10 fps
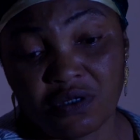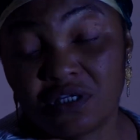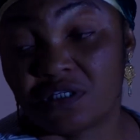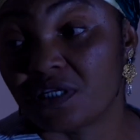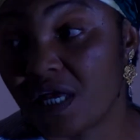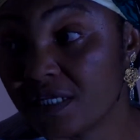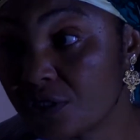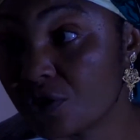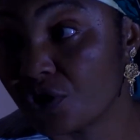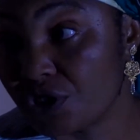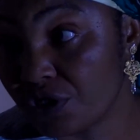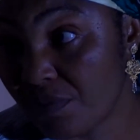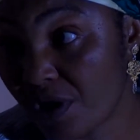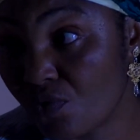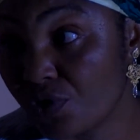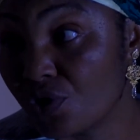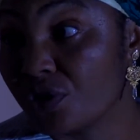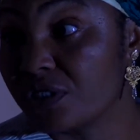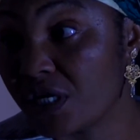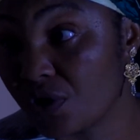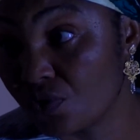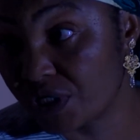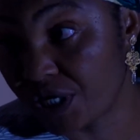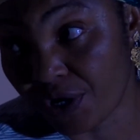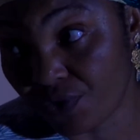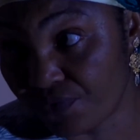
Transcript: He said Sochima will not take good care